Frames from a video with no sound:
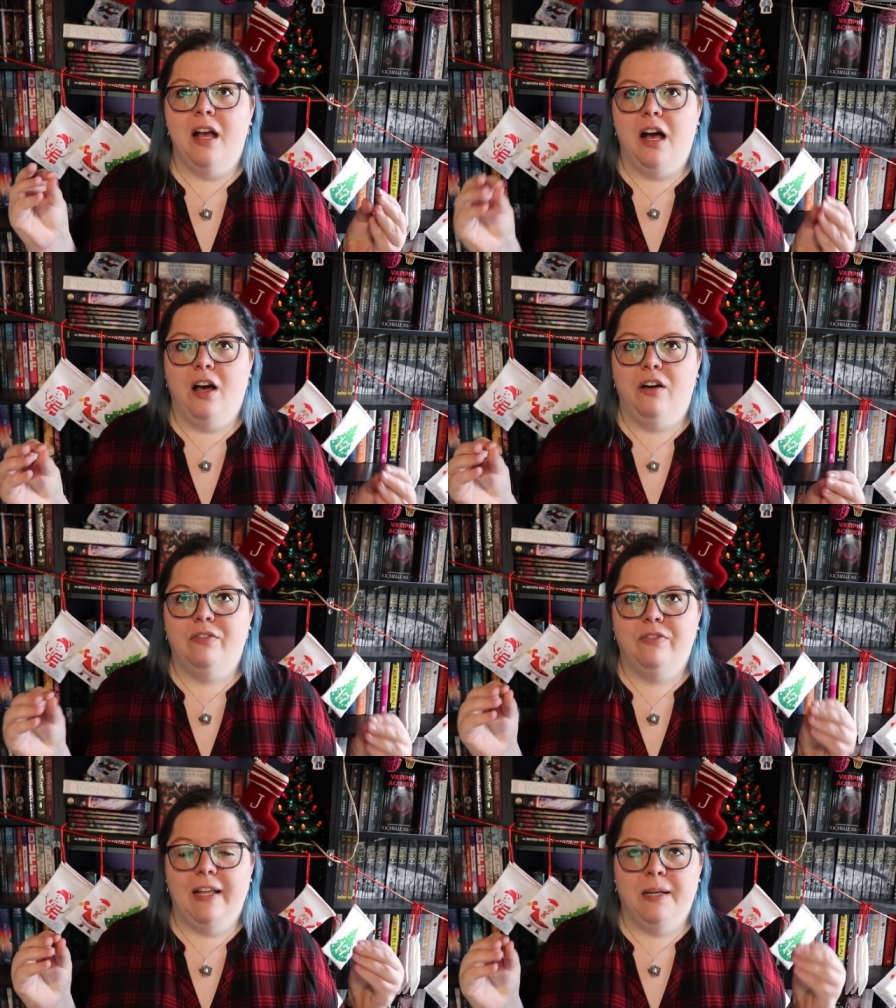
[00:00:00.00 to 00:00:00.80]

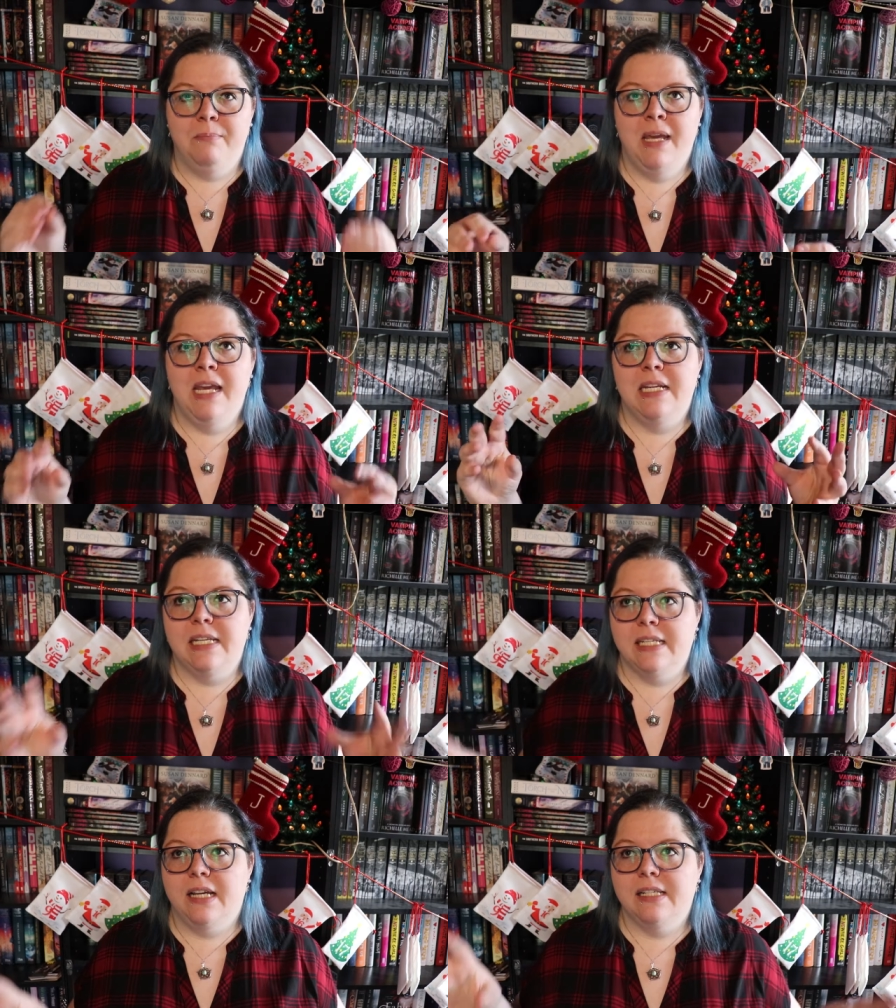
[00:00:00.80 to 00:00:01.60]
of like me
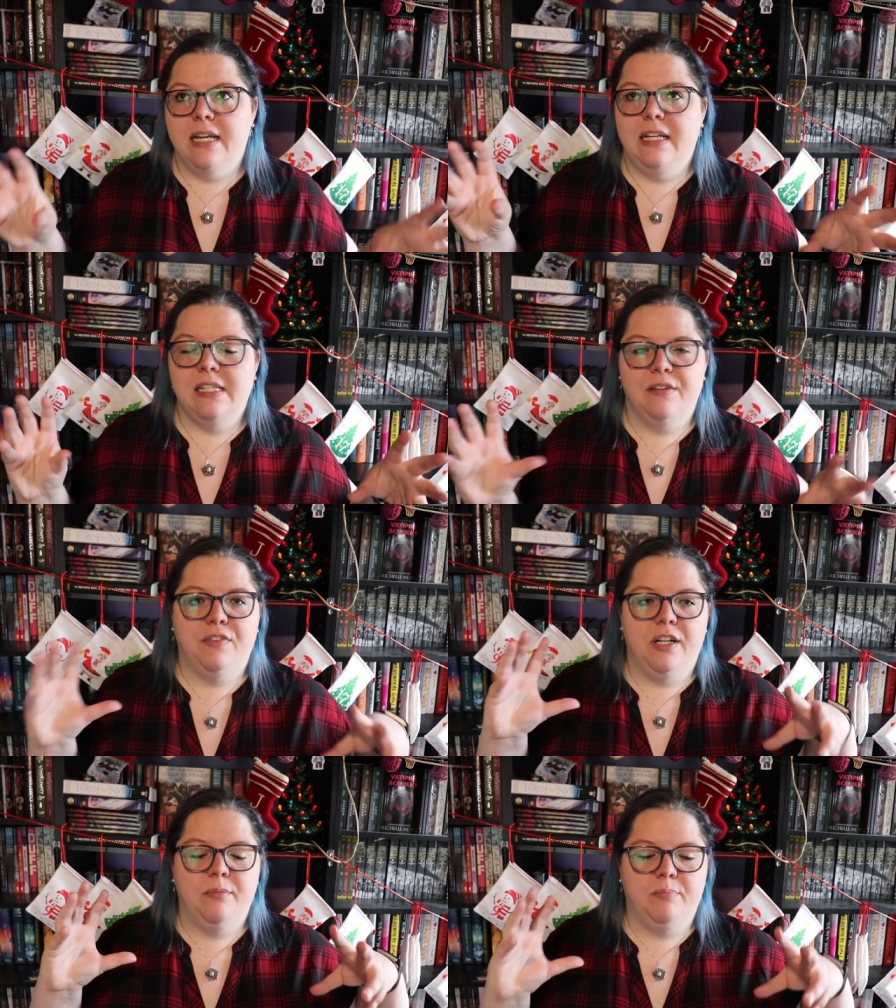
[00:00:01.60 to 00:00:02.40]
discussing
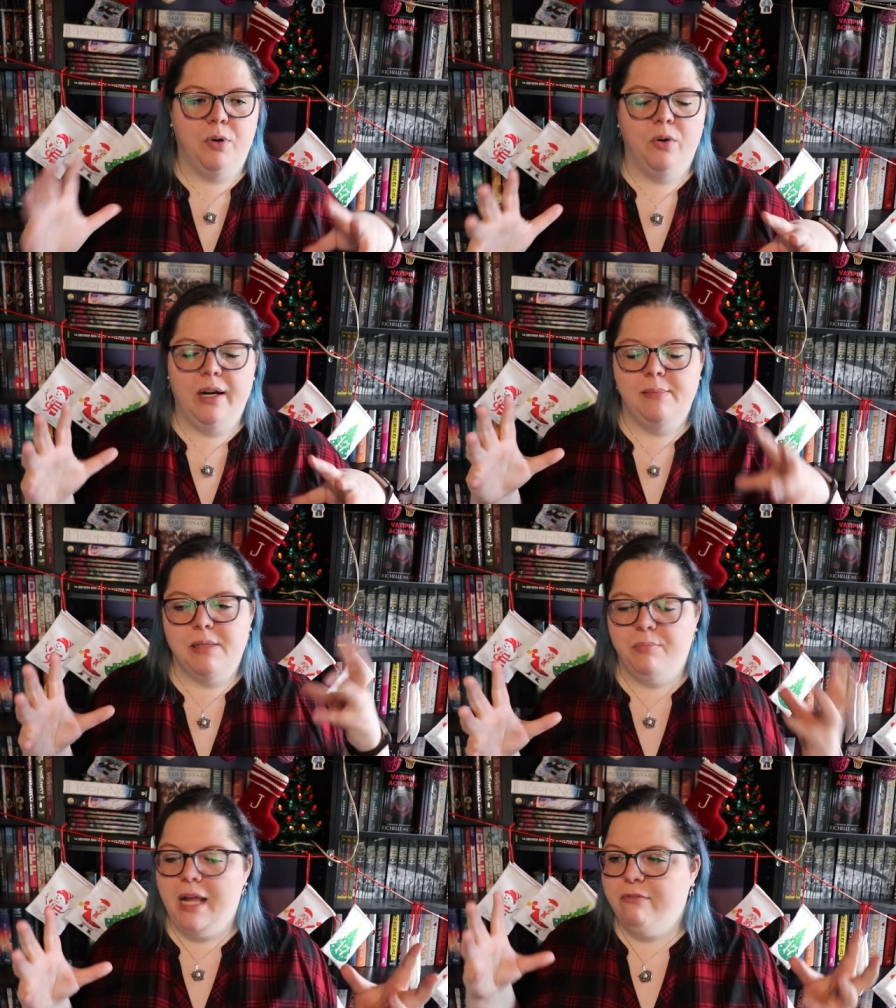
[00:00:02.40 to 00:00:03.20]
different programs
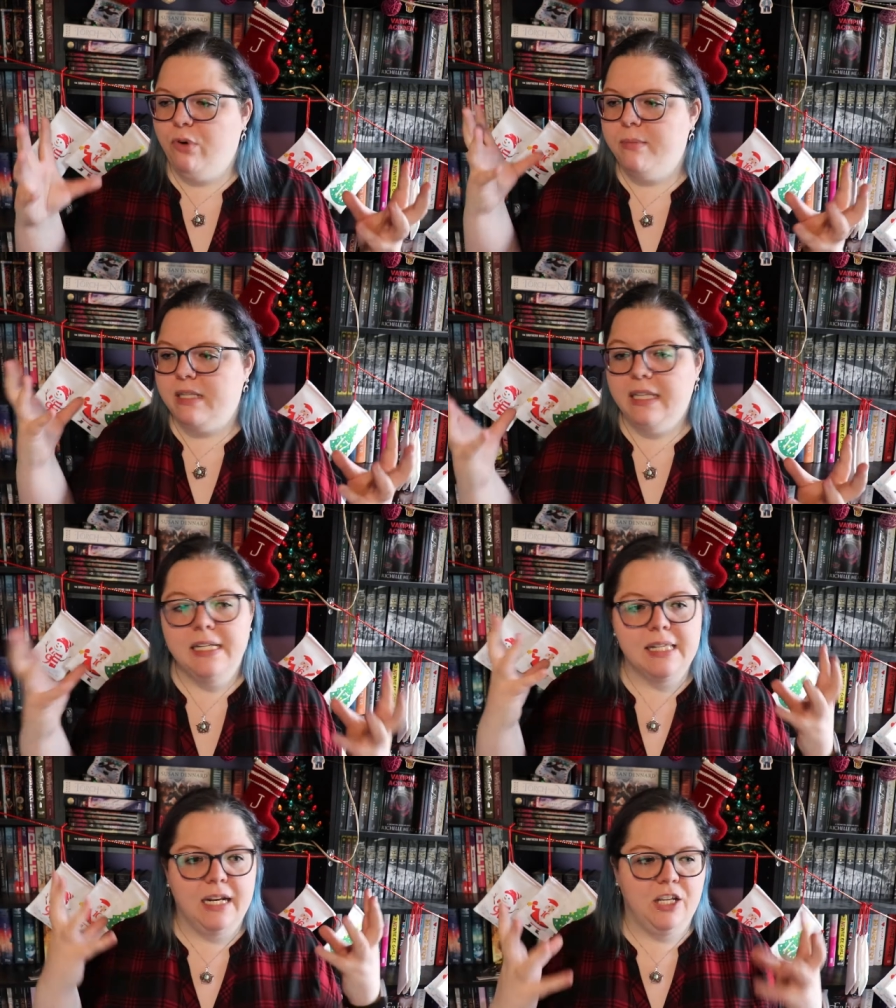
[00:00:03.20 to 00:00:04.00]
and platforms and
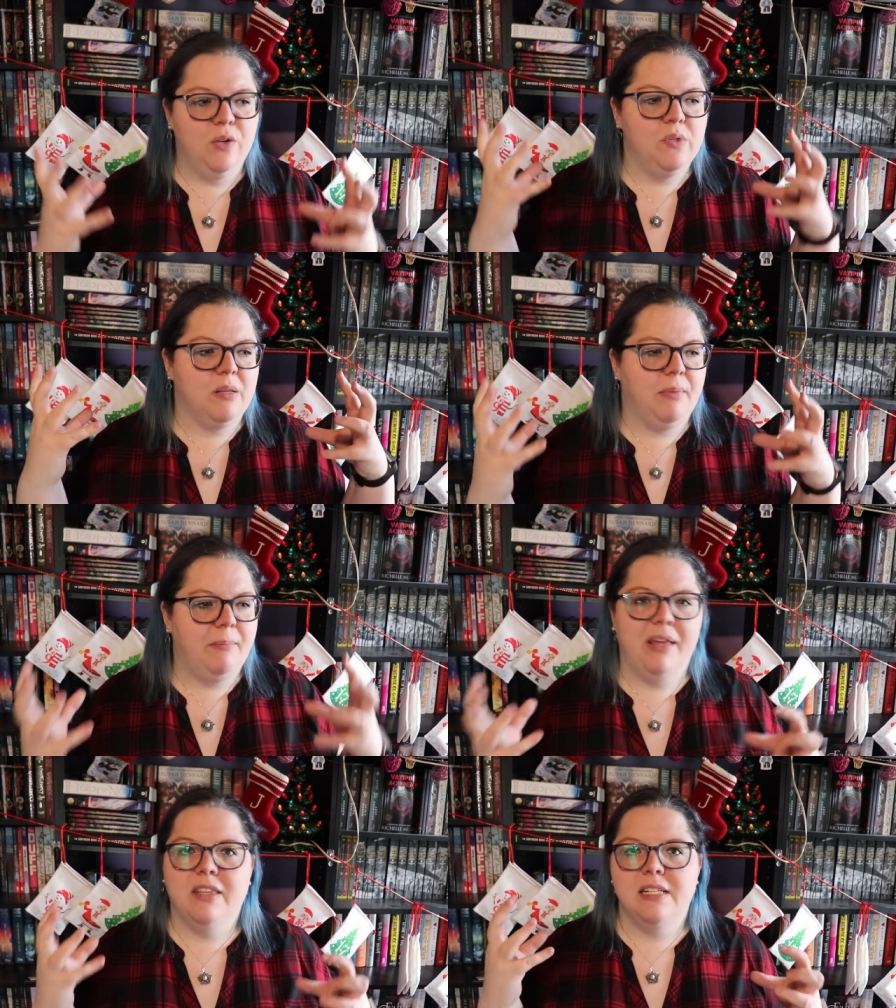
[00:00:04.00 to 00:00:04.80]
things that I use and my
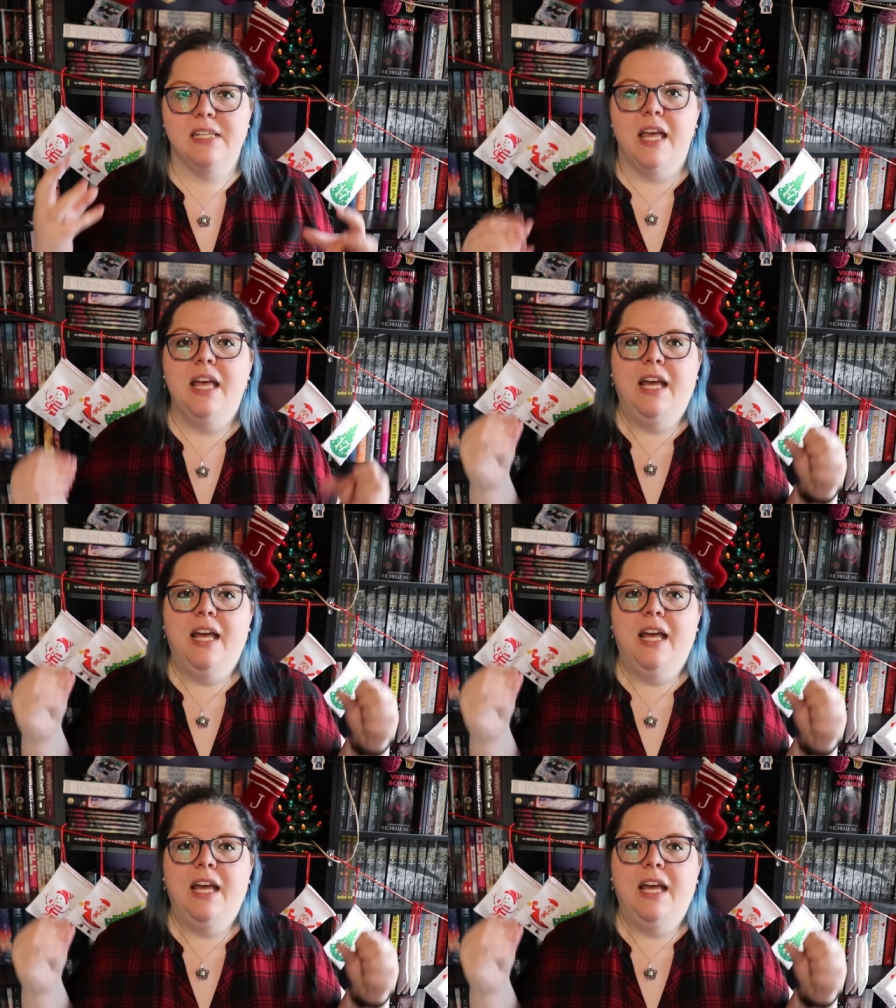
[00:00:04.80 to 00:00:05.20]
methods.